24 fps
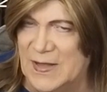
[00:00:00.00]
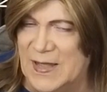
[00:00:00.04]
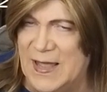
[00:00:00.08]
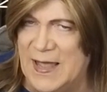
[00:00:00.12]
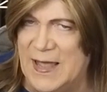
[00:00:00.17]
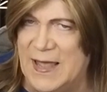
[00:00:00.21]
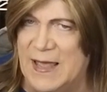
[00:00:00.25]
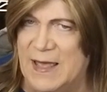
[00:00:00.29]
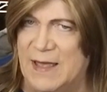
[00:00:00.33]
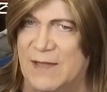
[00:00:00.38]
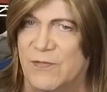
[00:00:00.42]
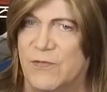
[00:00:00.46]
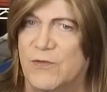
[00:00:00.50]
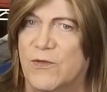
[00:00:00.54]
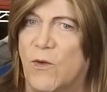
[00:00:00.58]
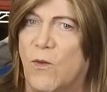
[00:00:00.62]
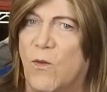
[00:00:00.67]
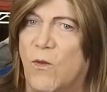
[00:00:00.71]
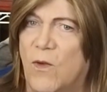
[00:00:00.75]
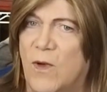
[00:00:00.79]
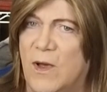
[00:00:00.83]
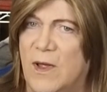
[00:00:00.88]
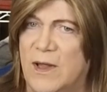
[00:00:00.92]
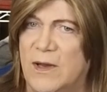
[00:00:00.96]
and the
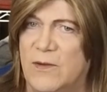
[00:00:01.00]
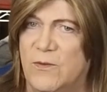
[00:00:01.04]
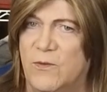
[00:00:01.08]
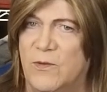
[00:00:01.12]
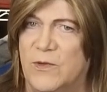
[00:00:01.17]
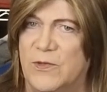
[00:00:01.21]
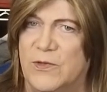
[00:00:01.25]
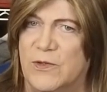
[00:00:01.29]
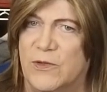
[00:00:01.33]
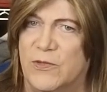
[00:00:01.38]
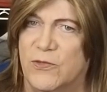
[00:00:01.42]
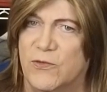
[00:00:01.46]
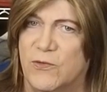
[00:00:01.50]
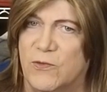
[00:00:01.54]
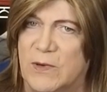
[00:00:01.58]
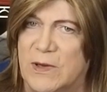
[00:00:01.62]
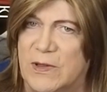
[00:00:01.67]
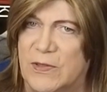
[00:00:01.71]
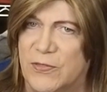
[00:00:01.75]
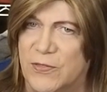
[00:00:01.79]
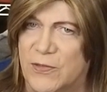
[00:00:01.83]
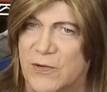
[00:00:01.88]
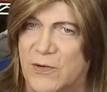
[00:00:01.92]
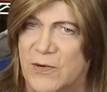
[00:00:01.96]
one with the
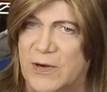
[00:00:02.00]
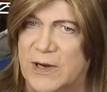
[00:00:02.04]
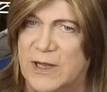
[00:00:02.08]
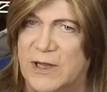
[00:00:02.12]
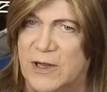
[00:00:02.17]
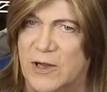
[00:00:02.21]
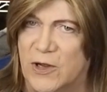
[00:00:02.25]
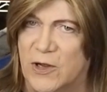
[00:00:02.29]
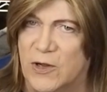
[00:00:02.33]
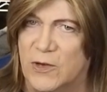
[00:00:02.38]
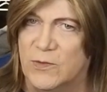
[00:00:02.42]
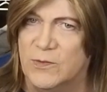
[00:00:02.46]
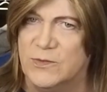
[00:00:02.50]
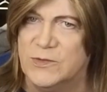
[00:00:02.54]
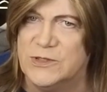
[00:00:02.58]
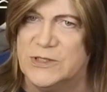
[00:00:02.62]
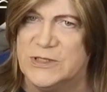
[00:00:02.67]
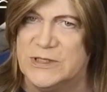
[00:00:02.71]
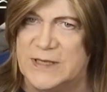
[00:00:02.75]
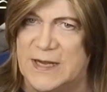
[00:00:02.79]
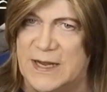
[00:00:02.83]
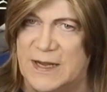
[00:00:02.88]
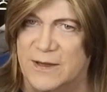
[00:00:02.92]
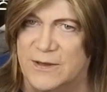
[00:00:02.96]
330 ohm
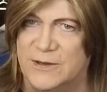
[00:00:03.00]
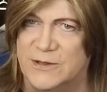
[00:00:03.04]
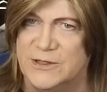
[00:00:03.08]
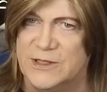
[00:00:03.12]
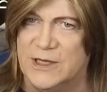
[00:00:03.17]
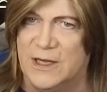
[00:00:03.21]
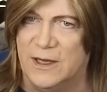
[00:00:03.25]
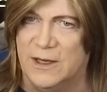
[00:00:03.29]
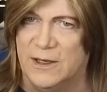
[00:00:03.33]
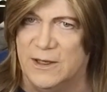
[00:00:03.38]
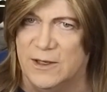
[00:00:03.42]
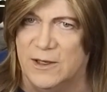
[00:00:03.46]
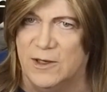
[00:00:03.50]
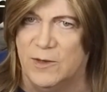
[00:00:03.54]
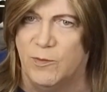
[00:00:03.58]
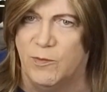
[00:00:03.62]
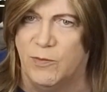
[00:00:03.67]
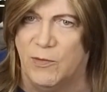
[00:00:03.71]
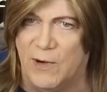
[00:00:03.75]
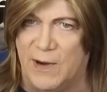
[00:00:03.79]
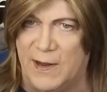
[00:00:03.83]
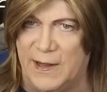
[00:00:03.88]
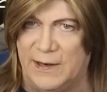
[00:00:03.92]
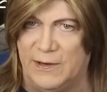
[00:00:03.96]
sounds a little
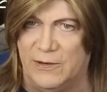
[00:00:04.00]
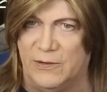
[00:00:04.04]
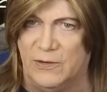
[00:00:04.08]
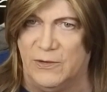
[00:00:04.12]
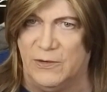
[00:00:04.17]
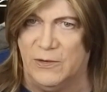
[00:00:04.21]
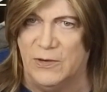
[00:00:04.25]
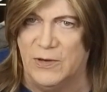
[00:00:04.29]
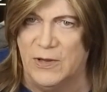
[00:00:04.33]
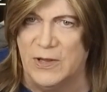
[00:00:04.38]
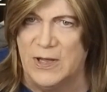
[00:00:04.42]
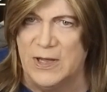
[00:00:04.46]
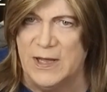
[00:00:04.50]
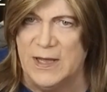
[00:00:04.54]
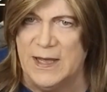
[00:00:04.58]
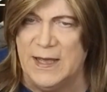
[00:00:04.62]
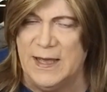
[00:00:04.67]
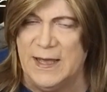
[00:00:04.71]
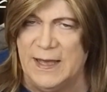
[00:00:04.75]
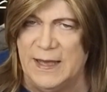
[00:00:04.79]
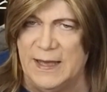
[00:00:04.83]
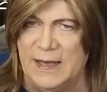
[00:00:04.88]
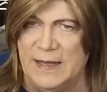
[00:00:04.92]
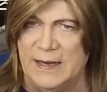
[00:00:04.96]
brighter.
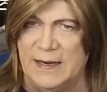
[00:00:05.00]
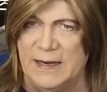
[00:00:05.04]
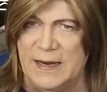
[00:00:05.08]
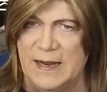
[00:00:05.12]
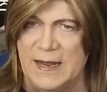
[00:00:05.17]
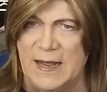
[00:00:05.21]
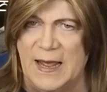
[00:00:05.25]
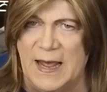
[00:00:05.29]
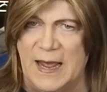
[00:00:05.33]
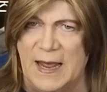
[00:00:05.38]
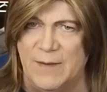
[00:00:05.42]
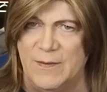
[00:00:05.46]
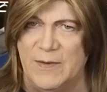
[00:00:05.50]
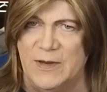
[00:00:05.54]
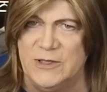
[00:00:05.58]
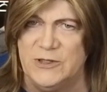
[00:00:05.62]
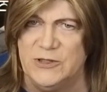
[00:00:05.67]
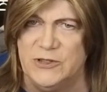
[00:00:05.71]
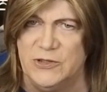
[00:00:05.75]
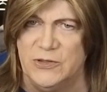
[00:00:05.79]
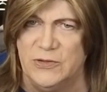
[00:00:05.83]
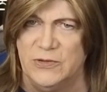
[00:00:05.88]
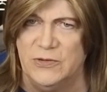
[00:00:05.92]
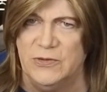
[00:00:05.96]
And I'm not
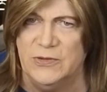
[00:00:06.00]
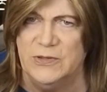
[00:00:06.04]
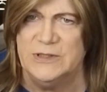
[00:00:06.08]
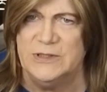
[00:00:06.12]
sure